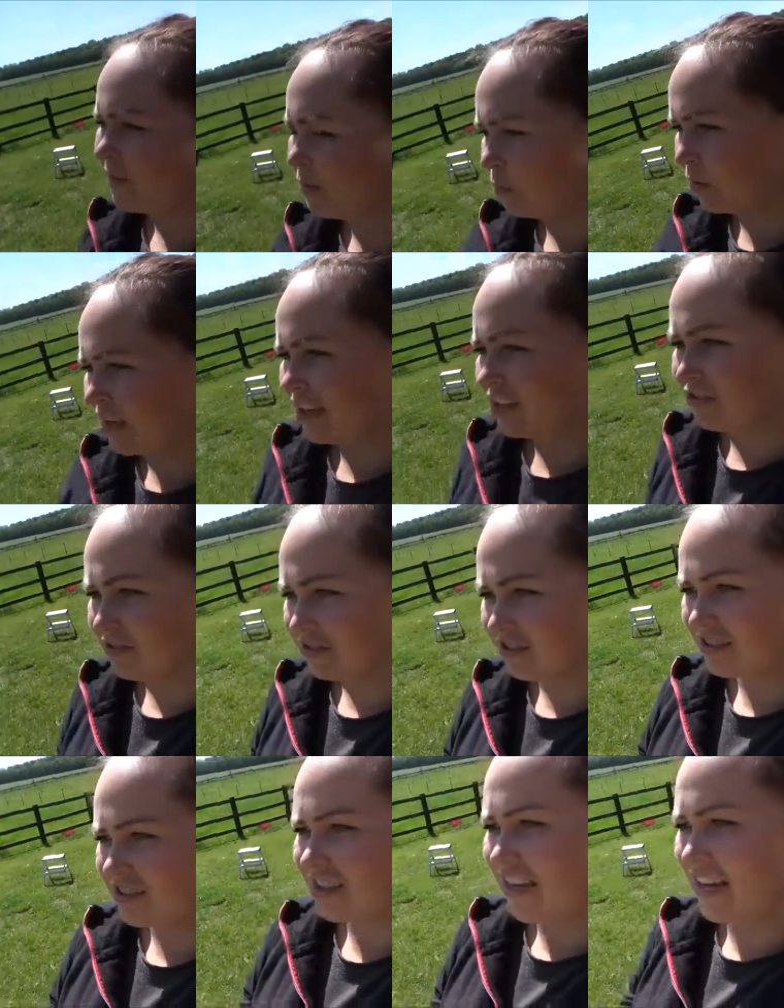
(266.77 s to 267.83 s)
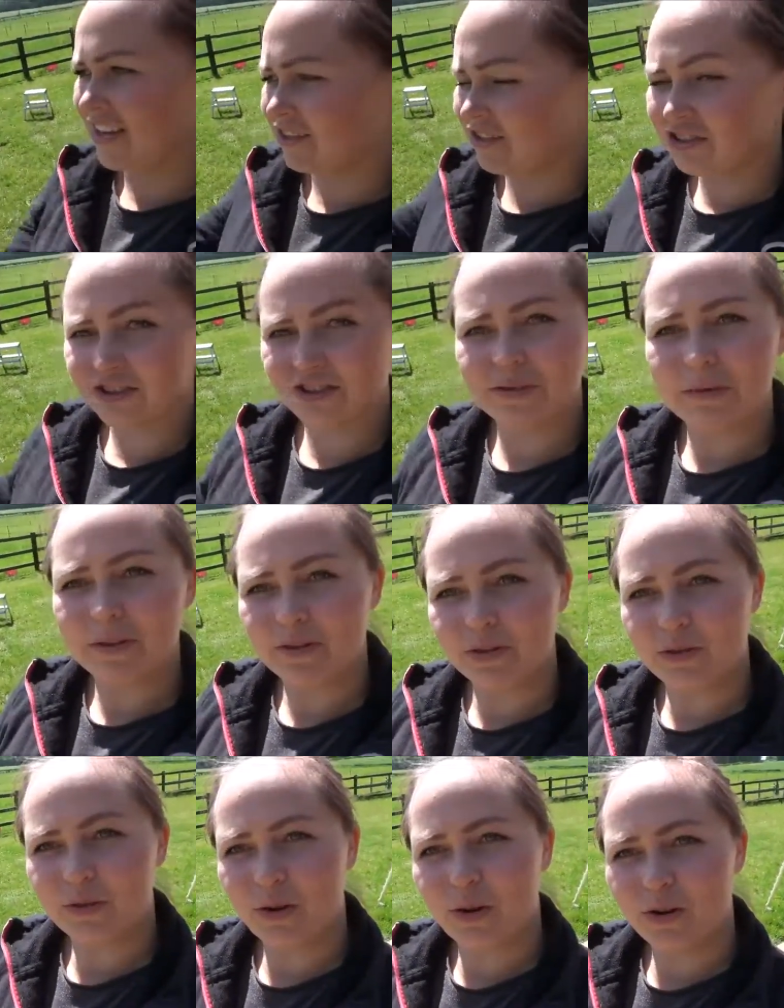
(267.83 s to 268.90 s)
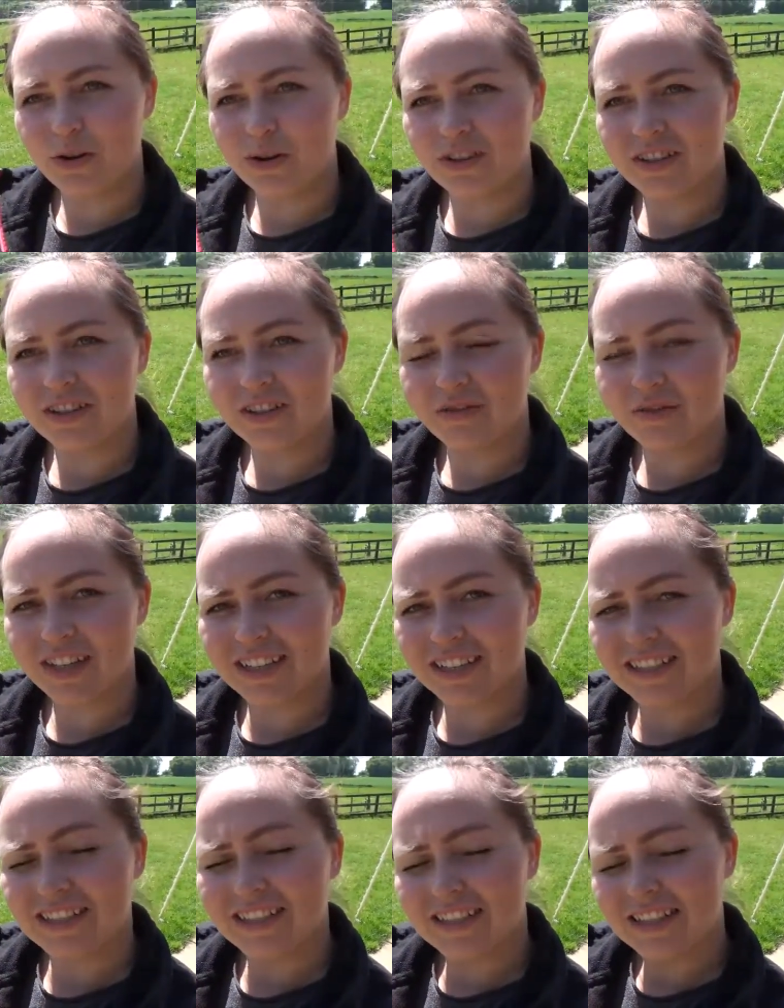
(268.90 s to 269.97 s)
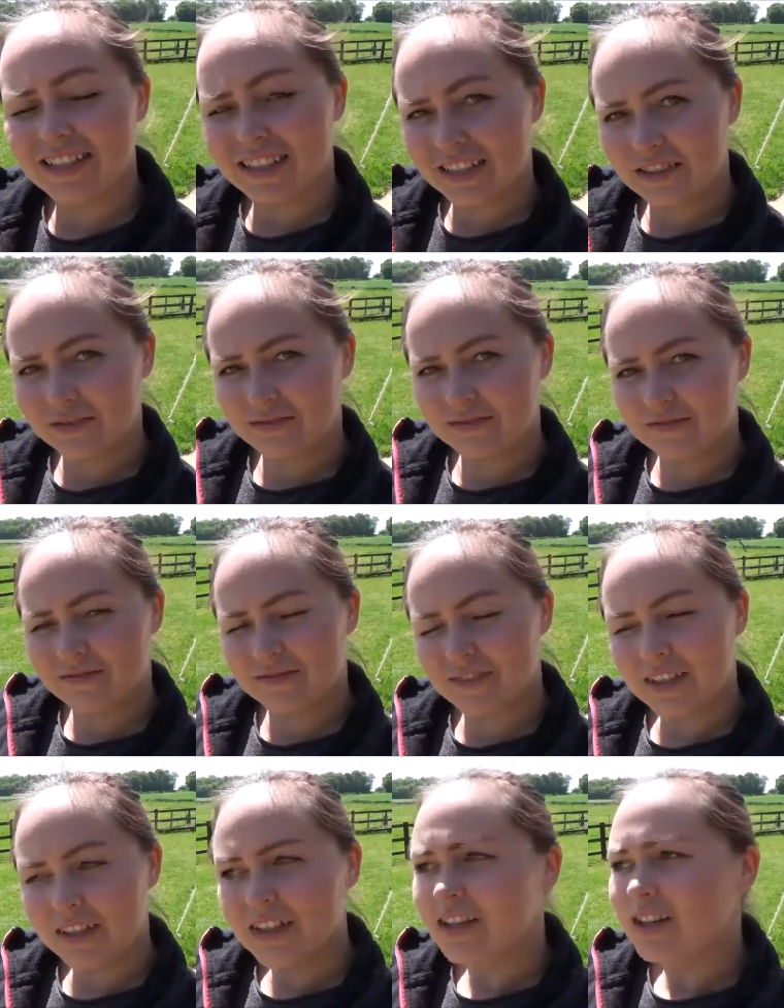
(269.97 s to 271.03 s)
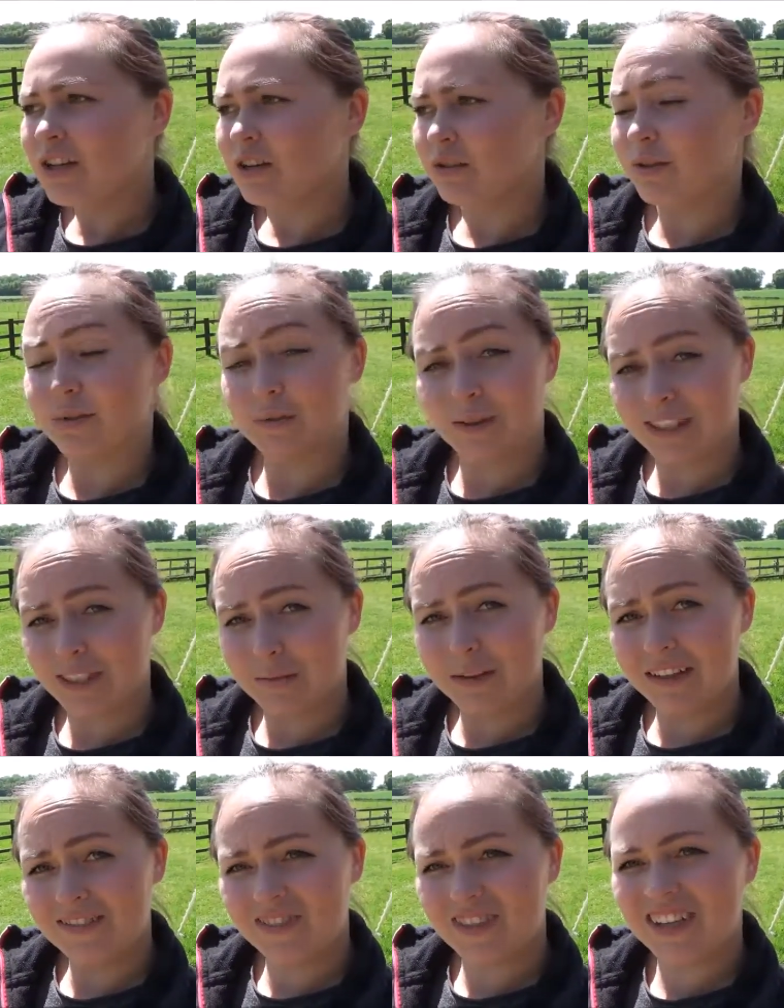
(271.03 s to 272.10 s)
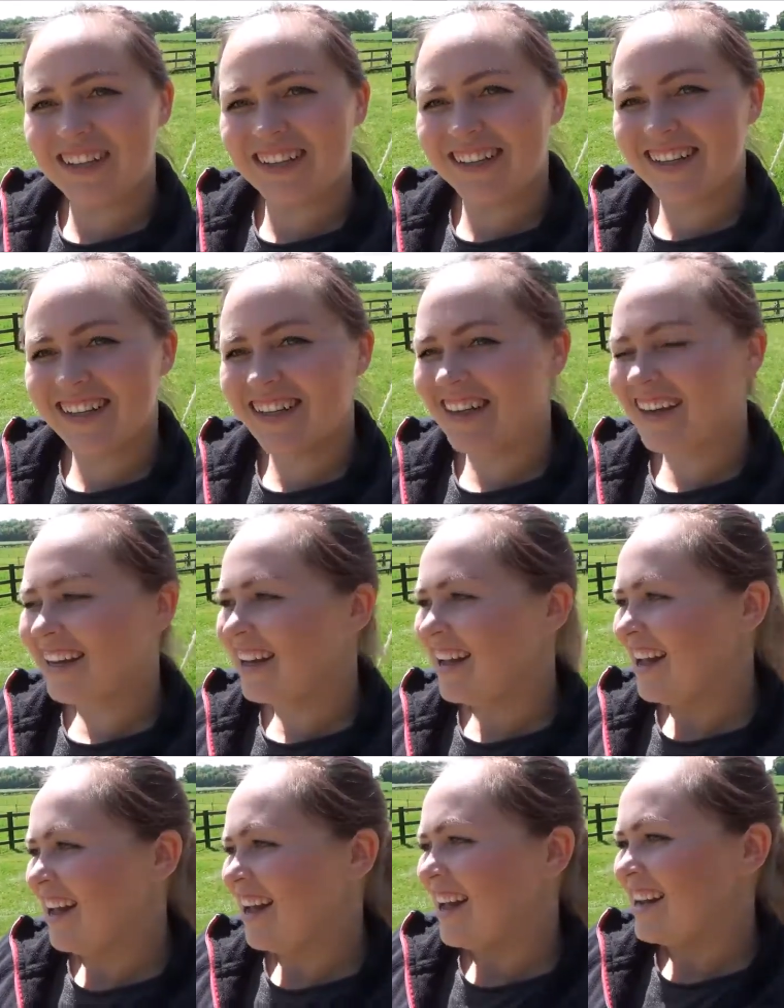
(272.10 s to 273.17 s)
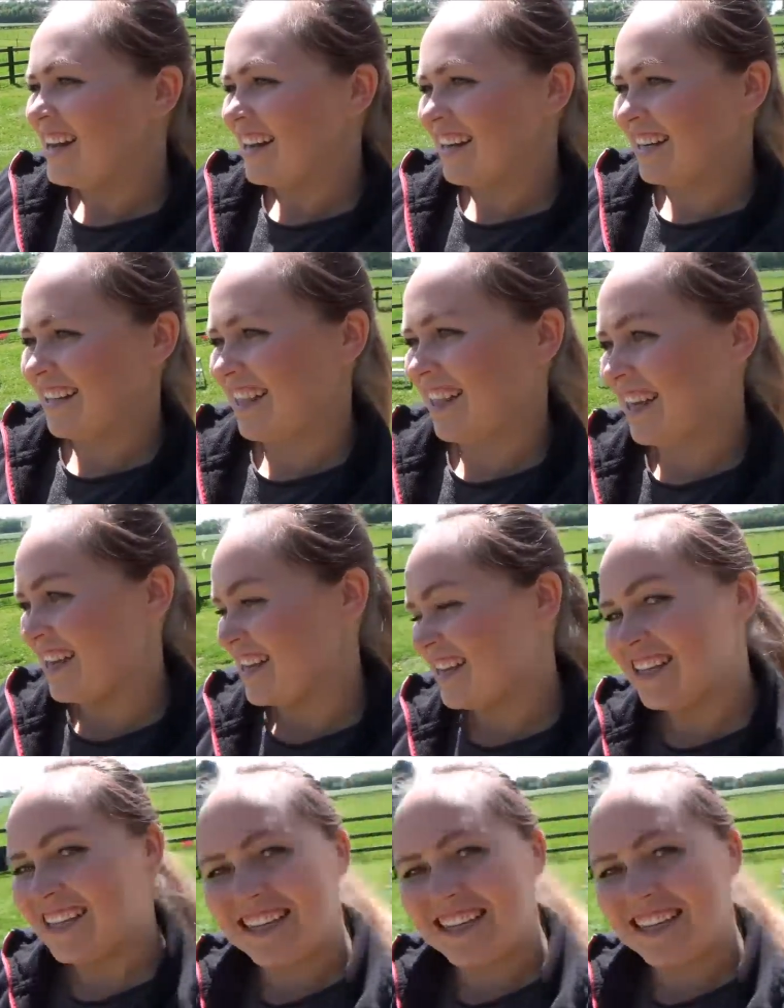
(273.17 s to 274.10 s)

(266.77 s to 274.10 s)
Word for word: what else? Heather is just about to go on and write Keto, which was sleeping, and then